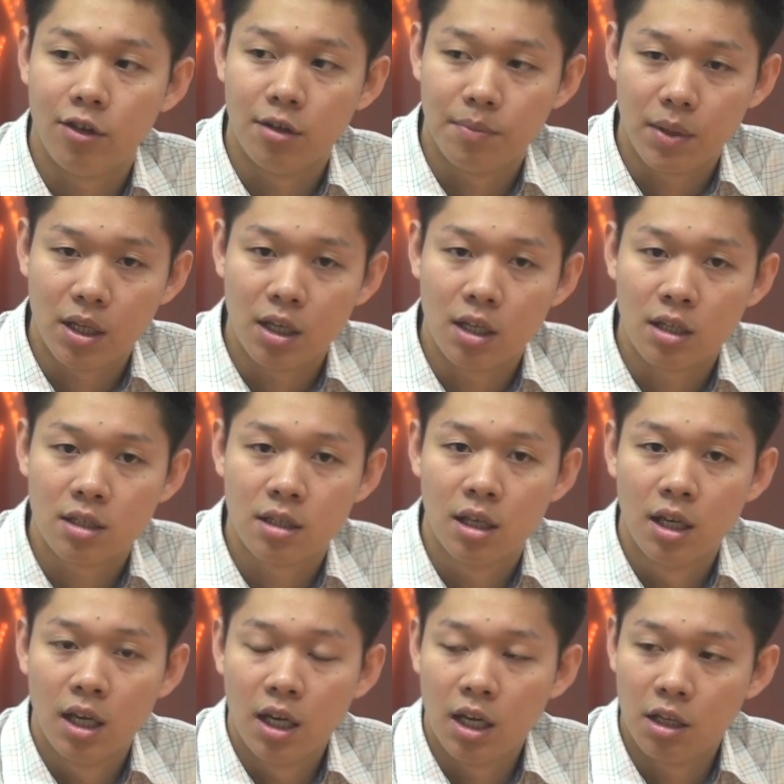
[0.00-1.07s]
Philippines,
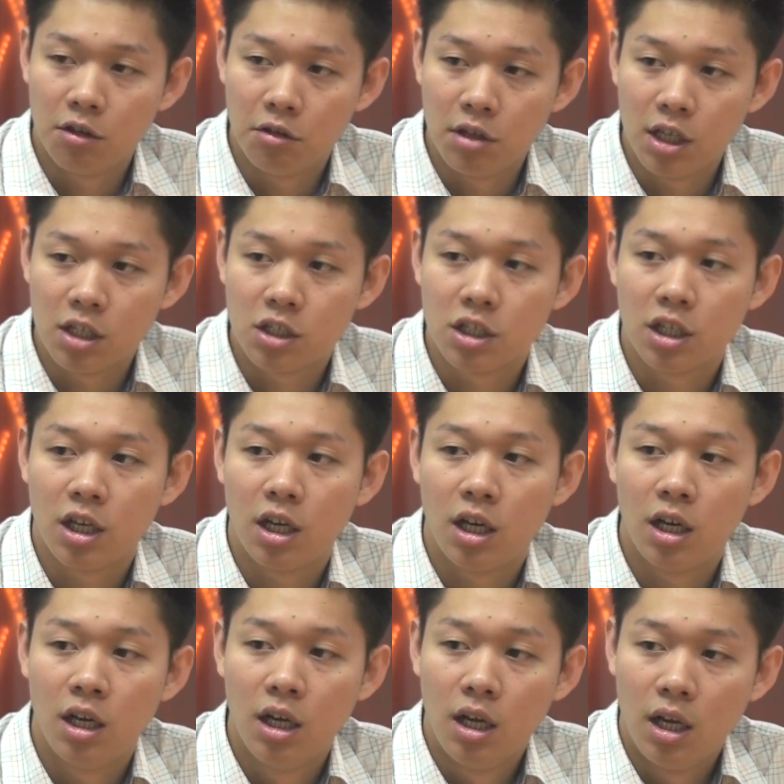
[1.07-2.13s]

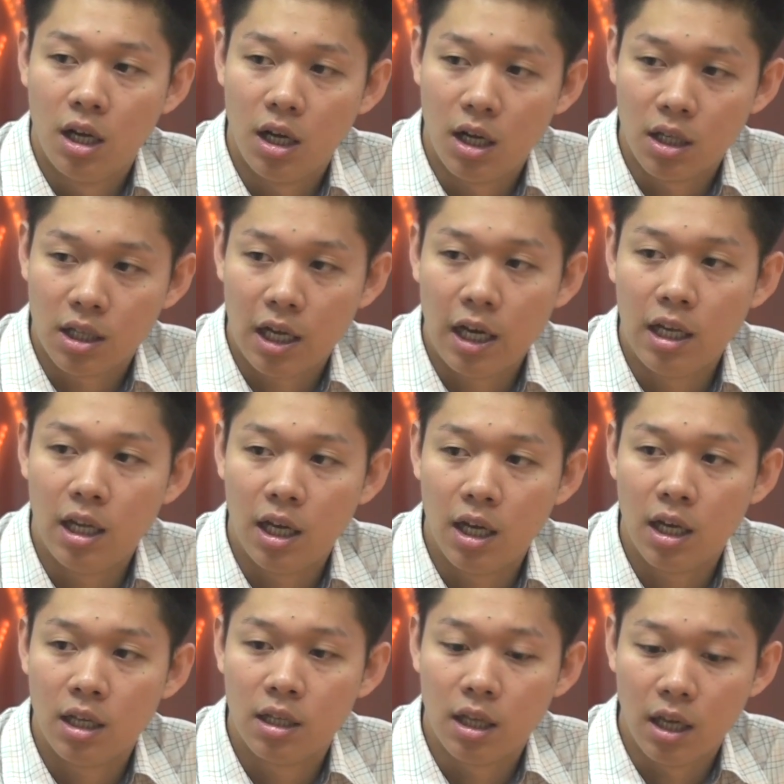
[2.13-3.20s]
Indonesia,
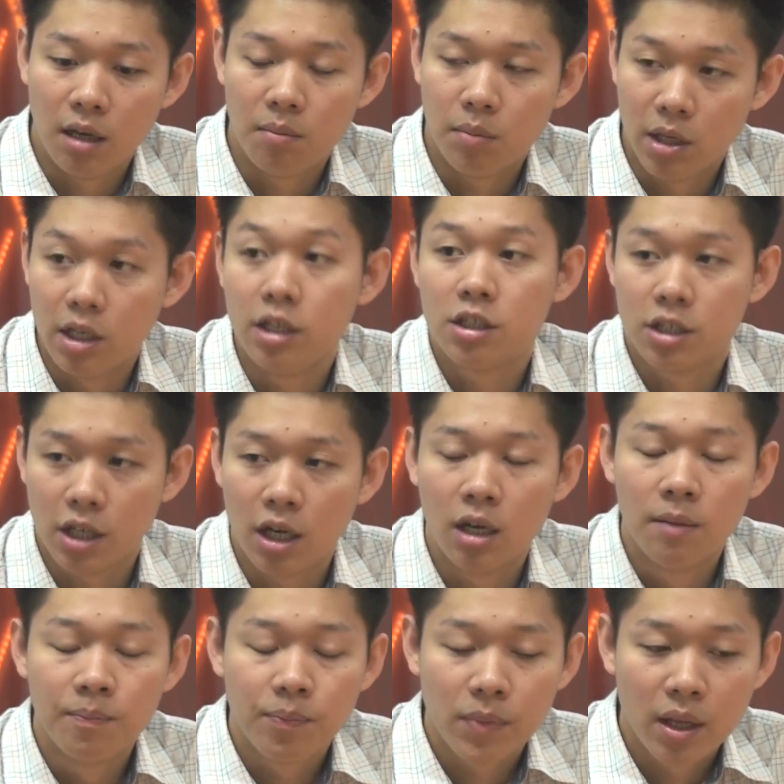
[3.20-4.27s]
Thailand, and Malaysia.
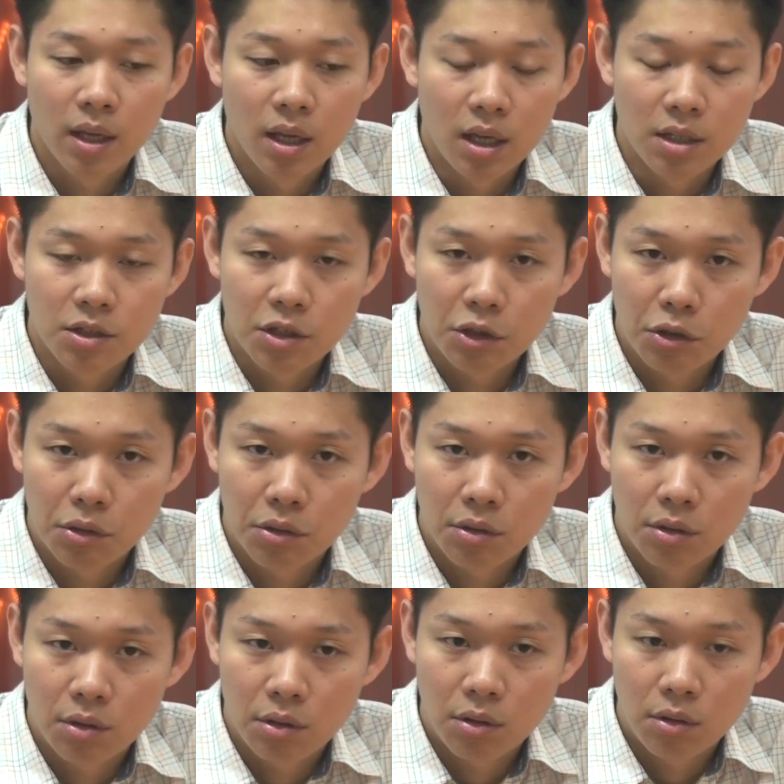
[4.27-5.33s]
And
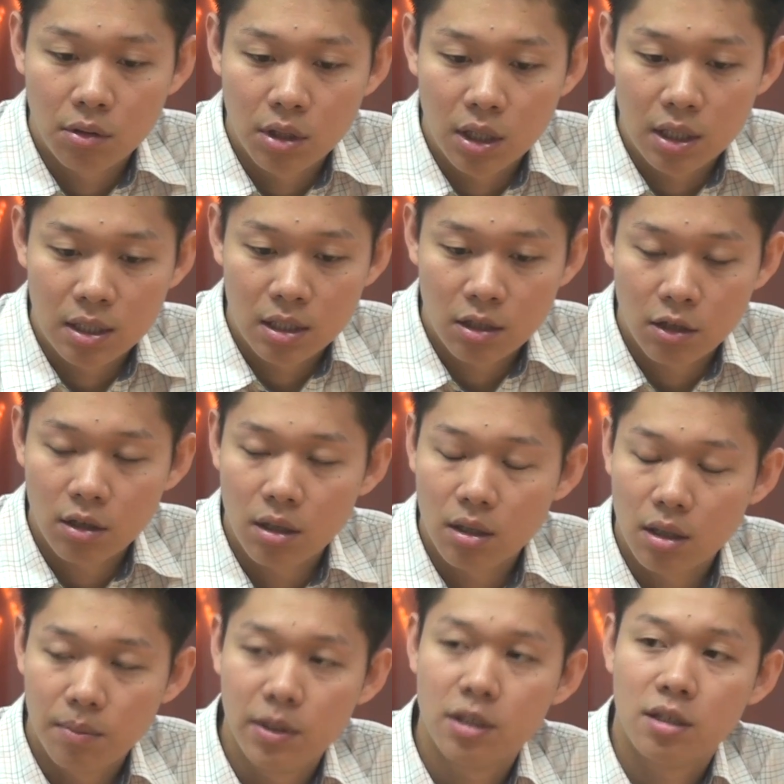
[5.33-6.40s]
so
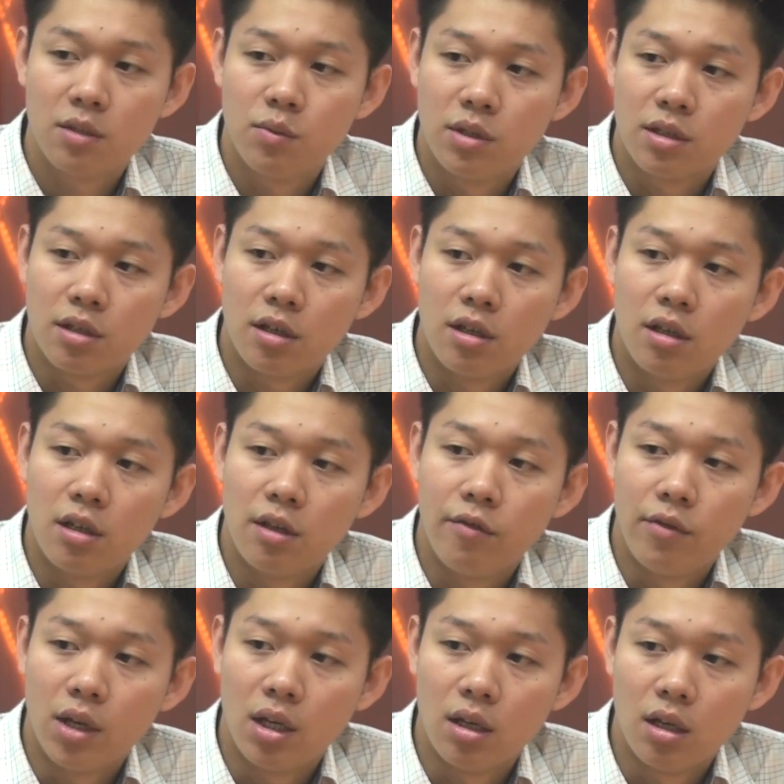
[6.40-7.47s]
the business we started
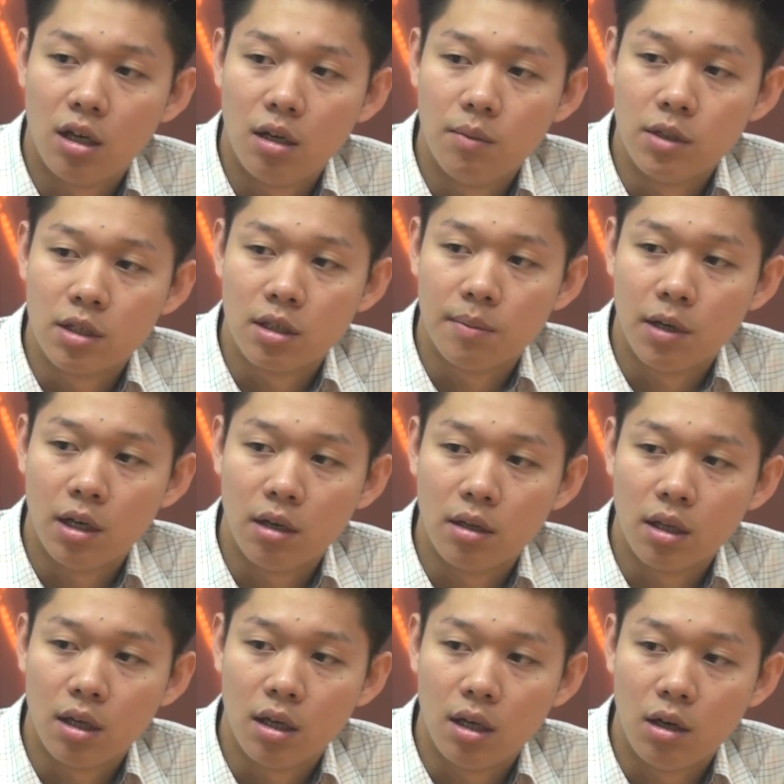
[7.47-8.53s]
in Vietnam is
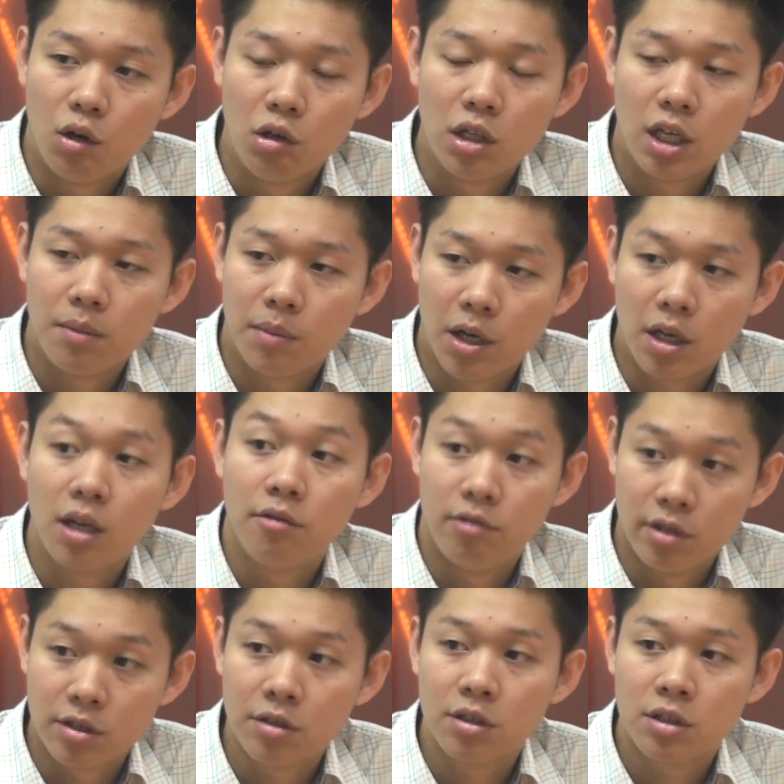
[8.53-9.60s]
about online market
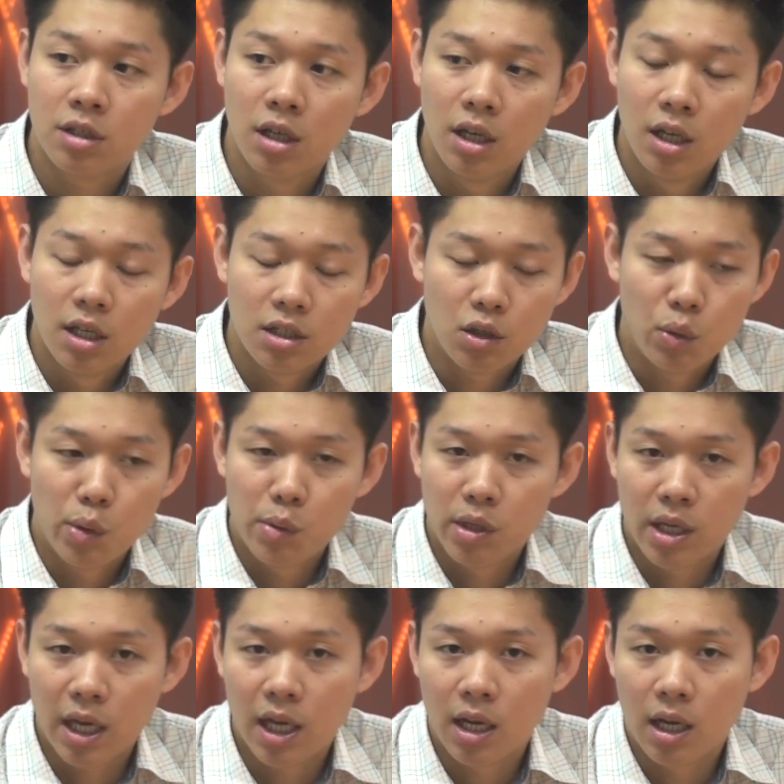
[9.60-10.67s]
research. So we will
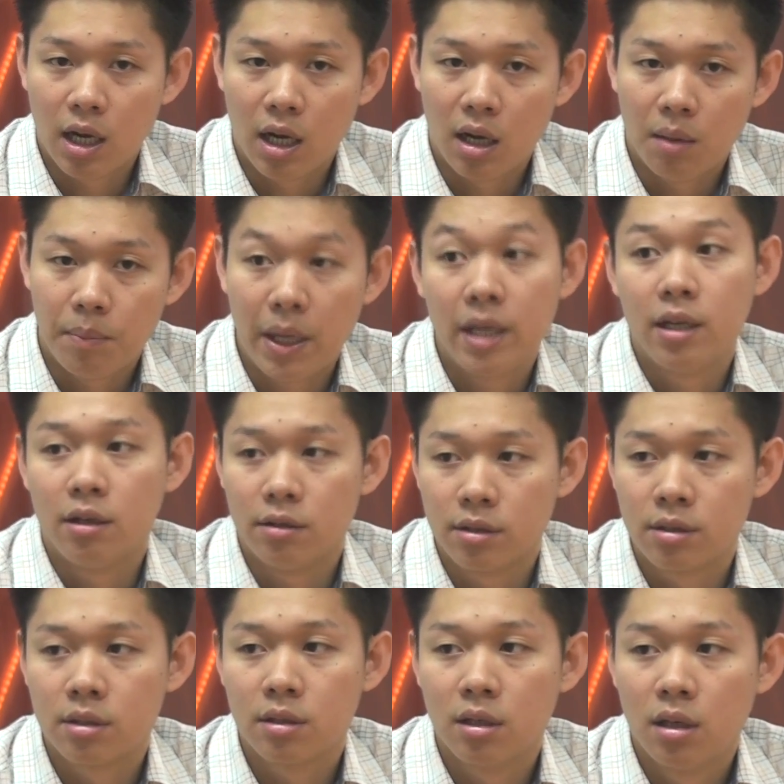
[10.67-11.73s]
get
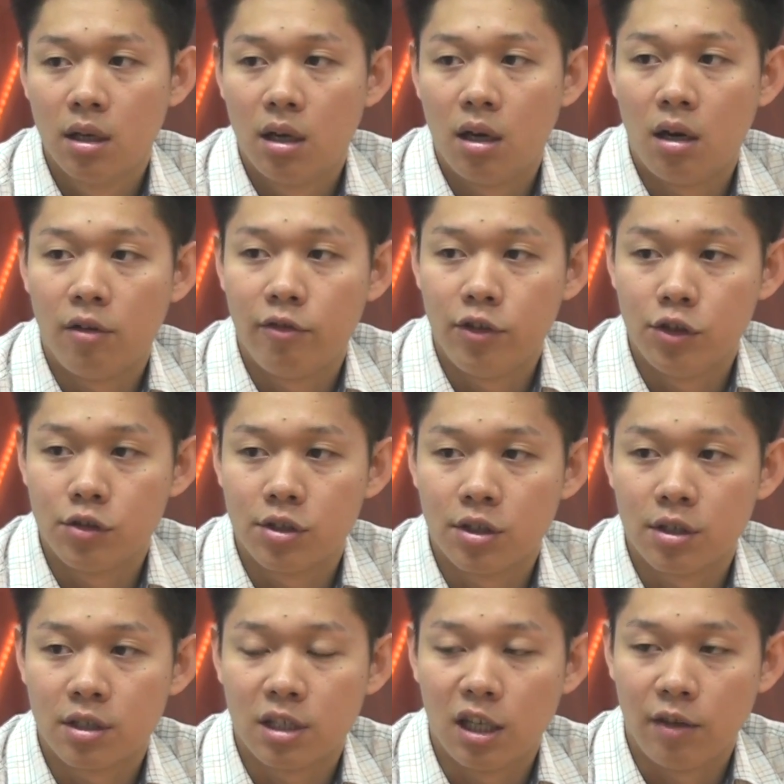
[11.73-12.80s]
panels of
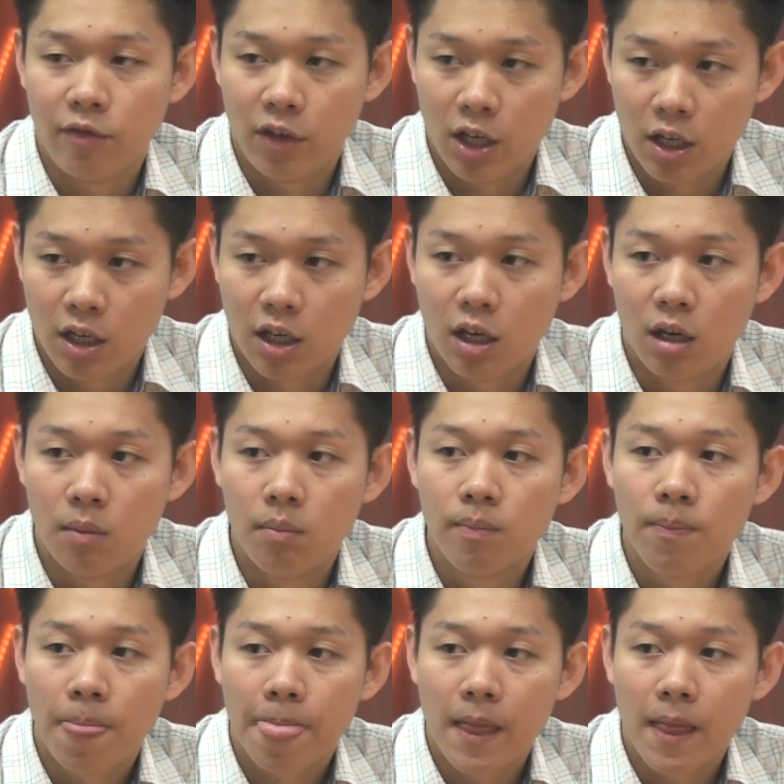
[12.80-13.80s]
users in Vietnam.